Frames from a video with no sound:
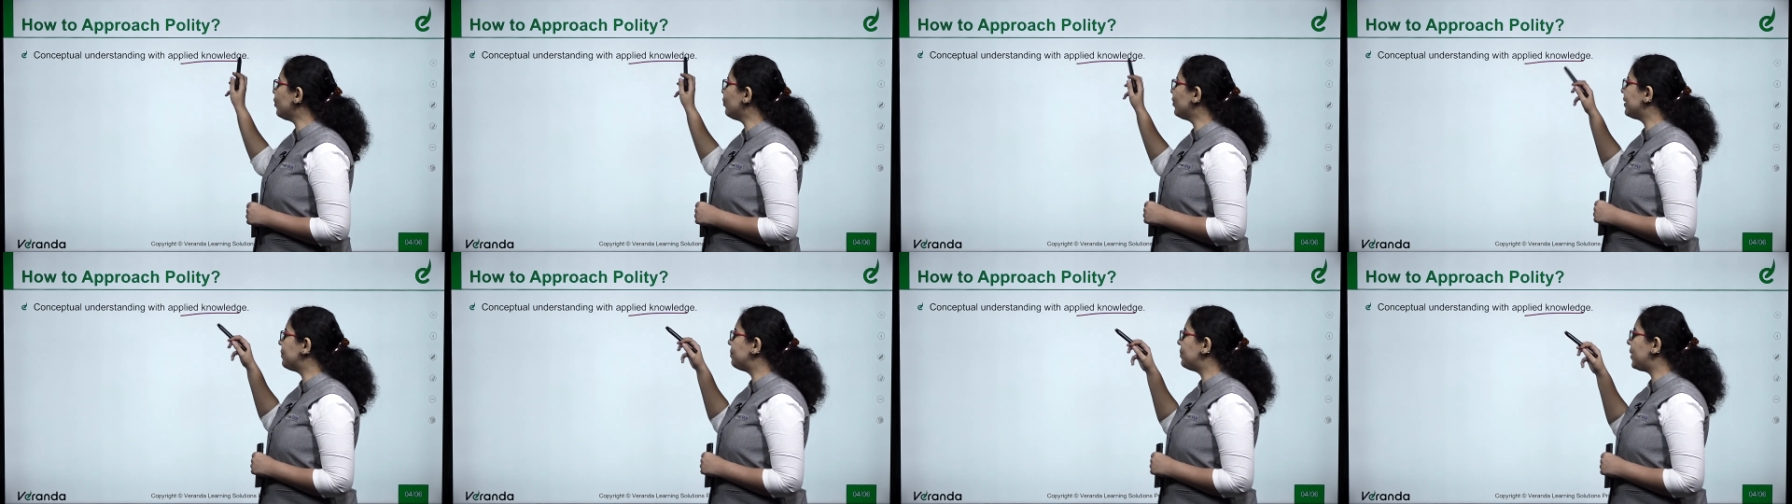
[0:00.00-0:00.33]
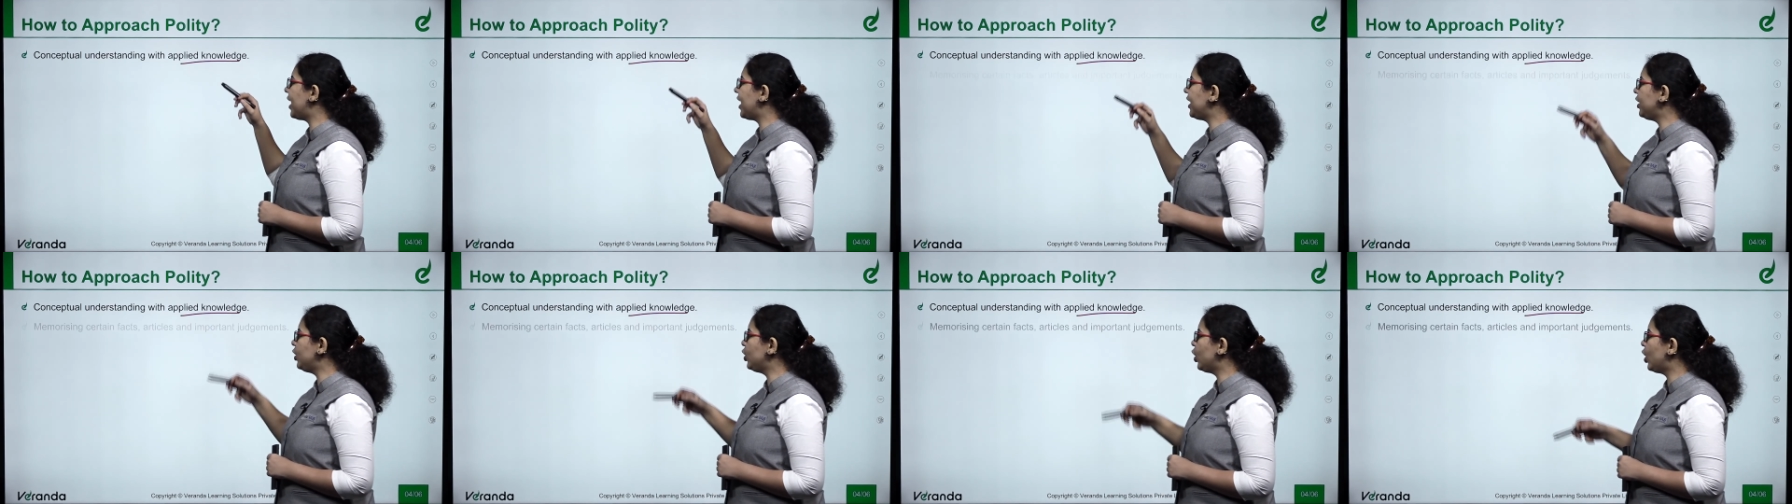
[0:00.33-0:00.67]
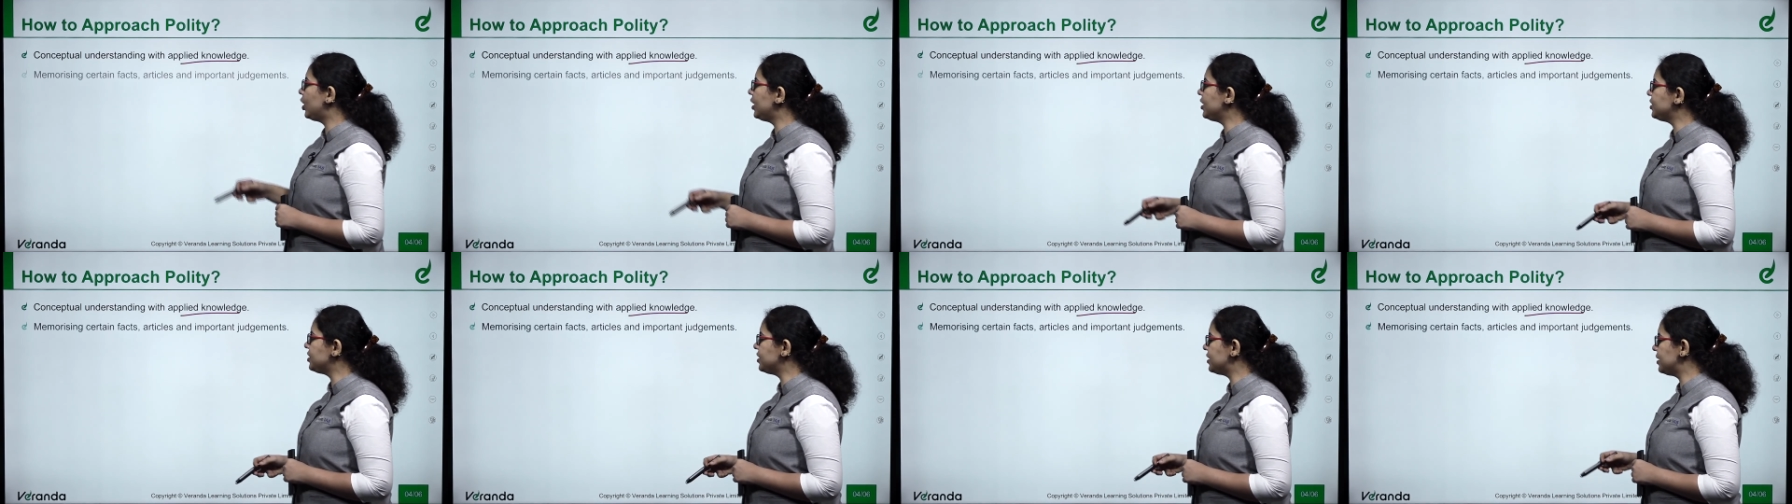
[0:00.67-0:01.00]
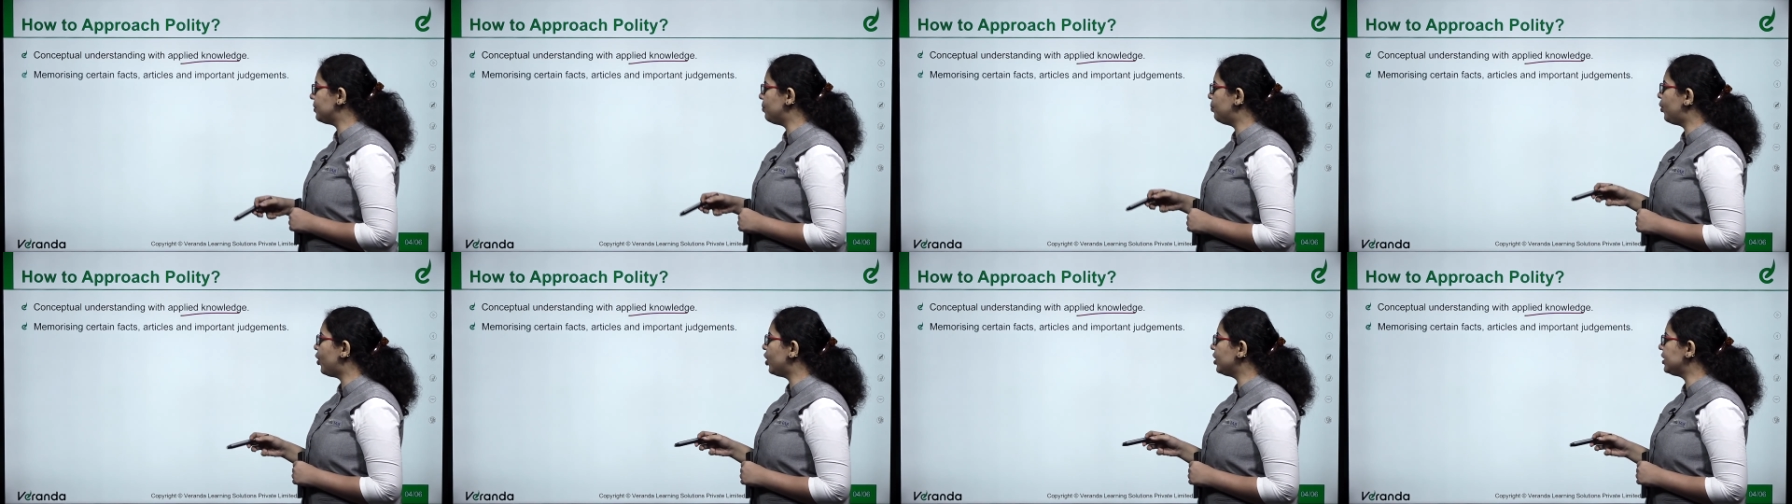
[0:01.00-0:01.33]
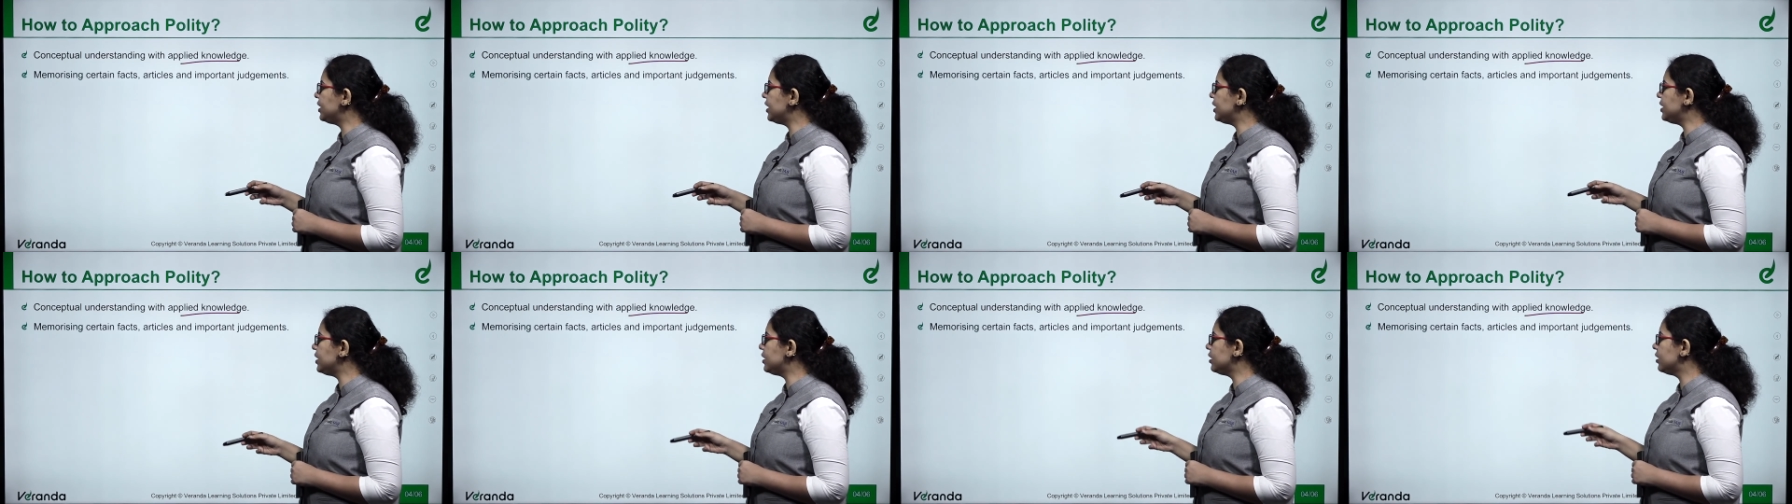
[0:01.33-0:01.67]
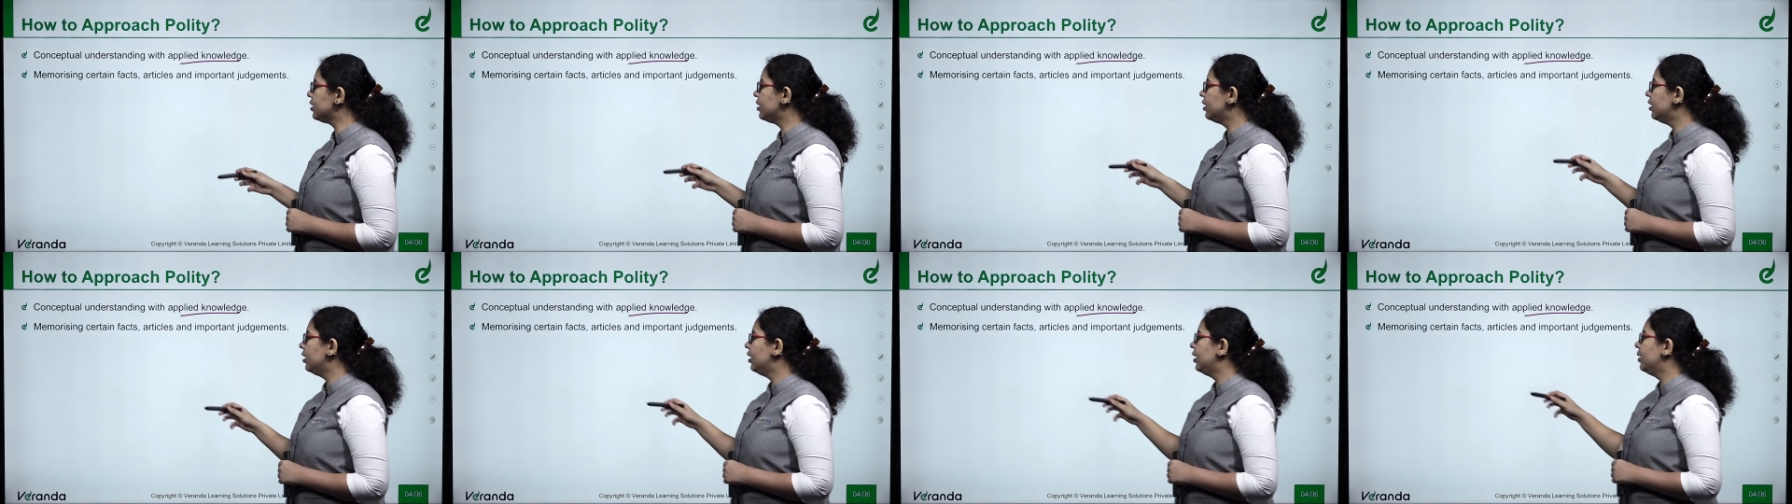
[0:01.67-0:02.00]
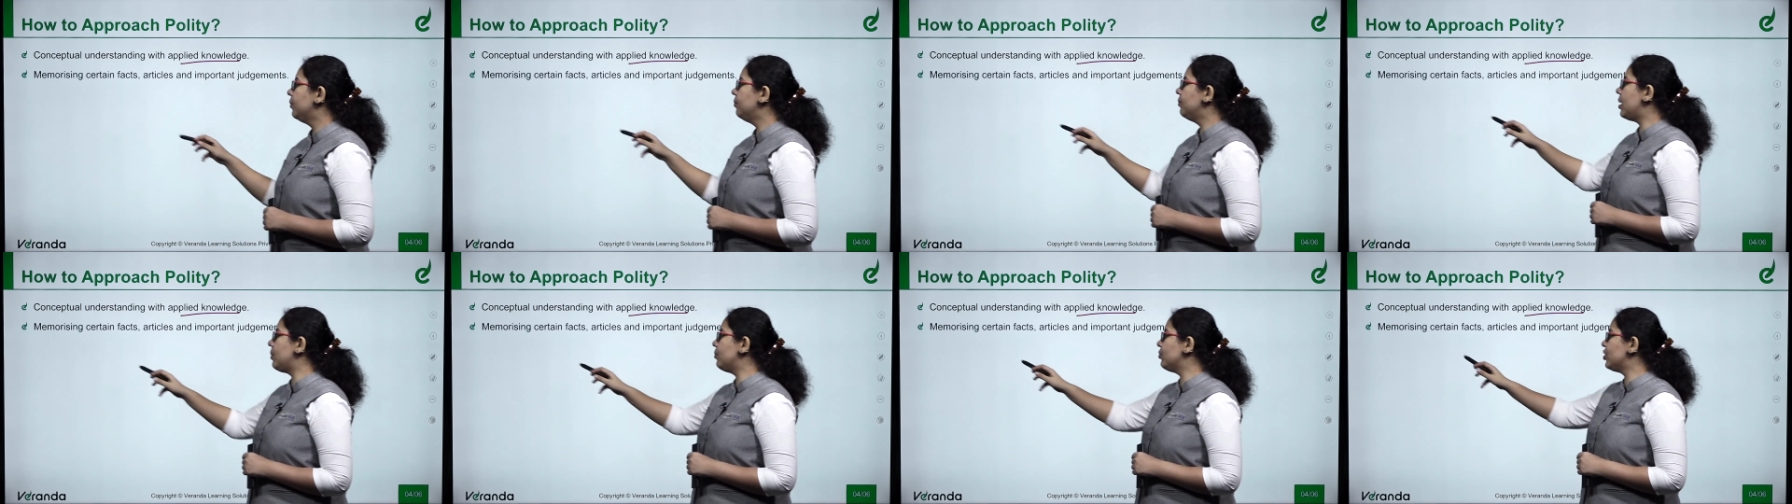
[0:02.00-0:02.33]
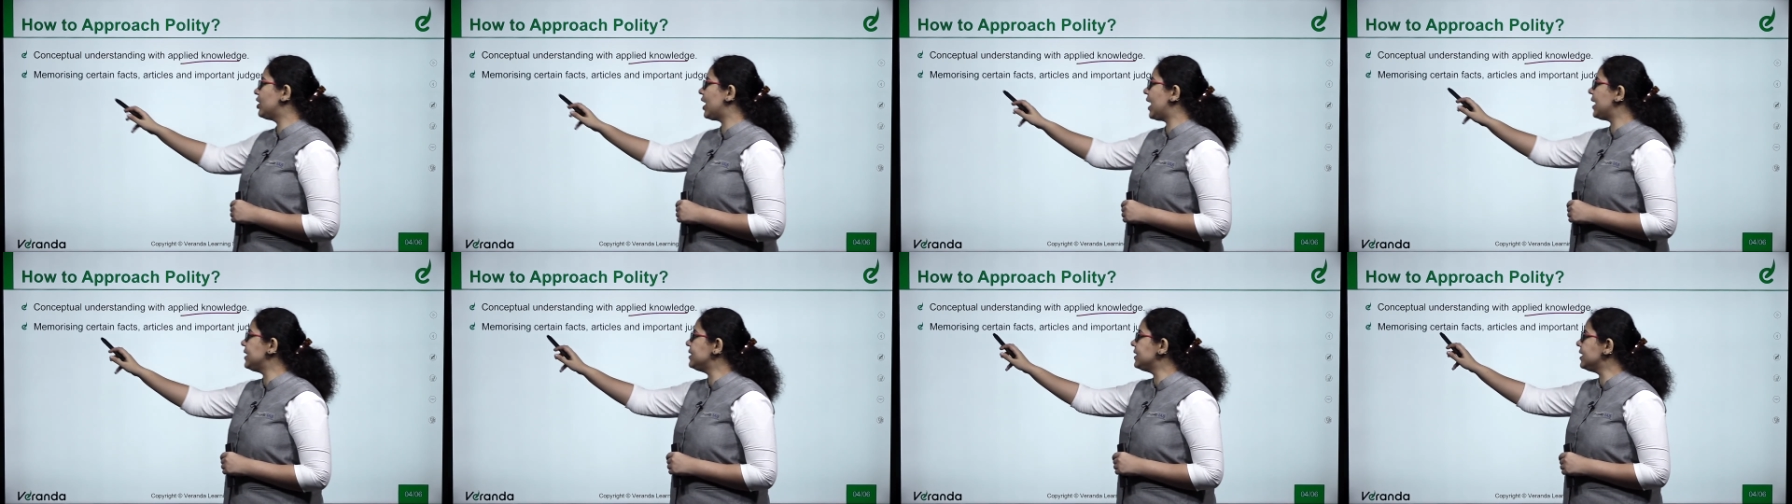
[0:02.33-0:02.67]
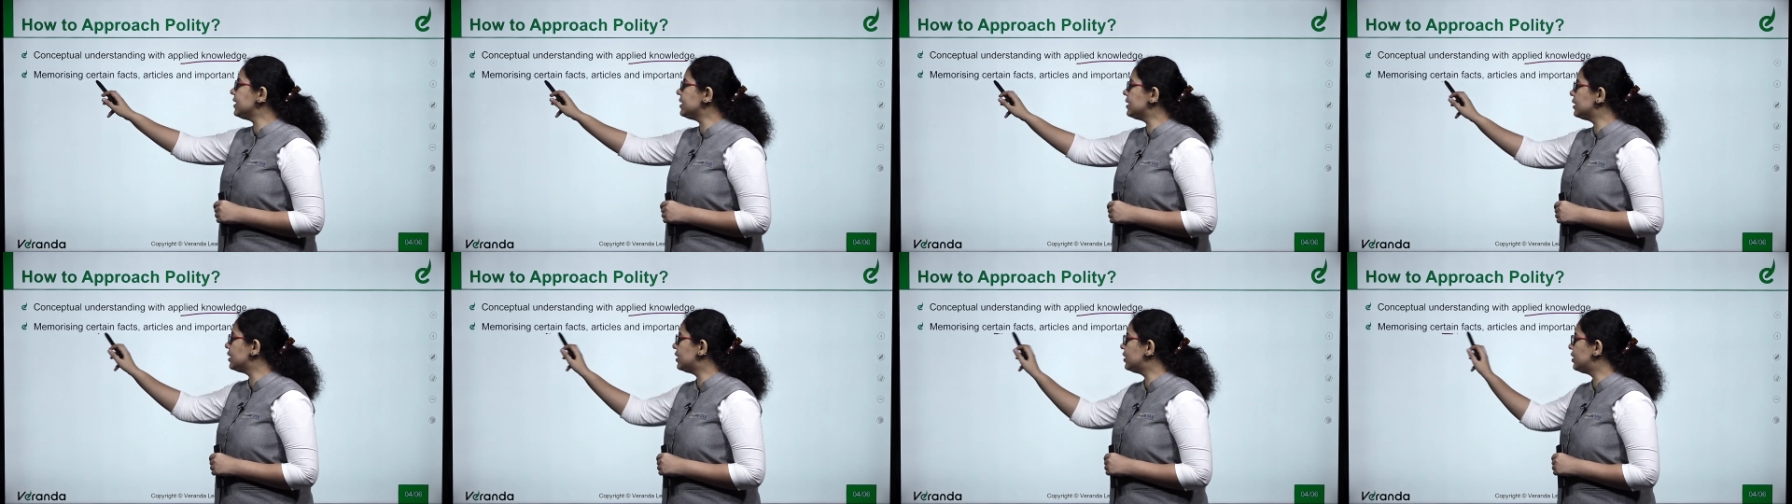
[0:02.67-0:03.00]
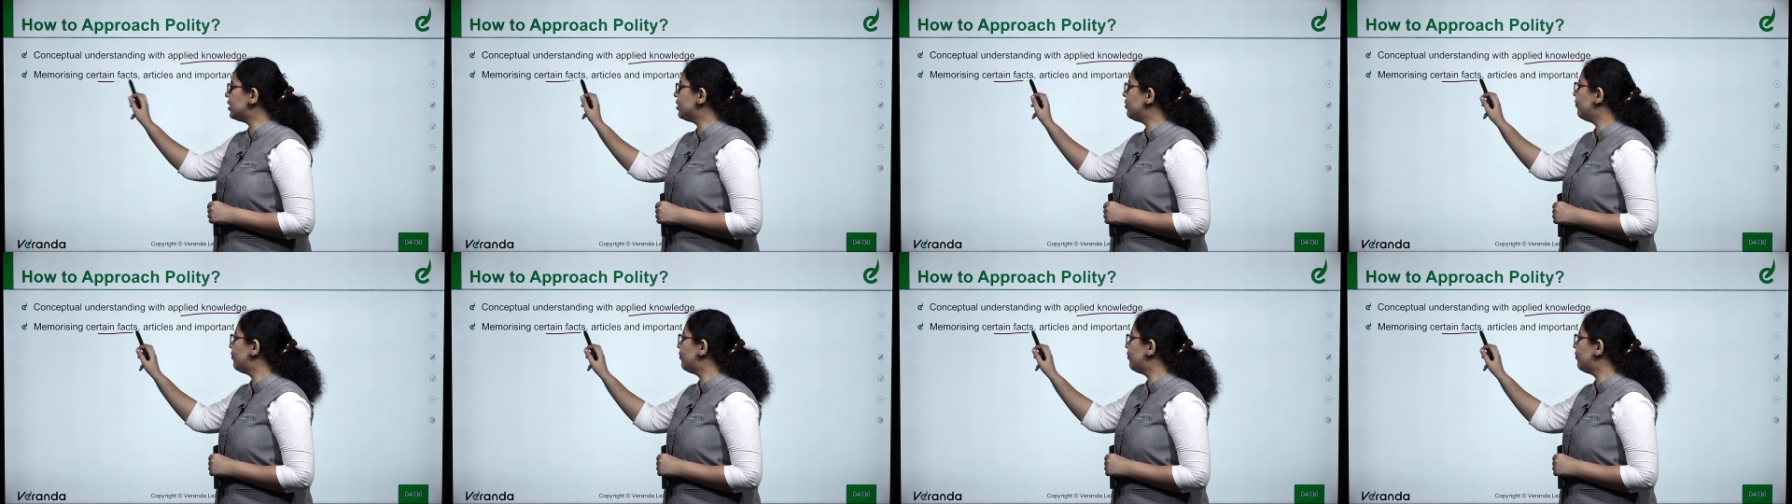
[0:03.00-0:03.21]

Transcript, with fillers: with applied knowledge is important. Memorizing certain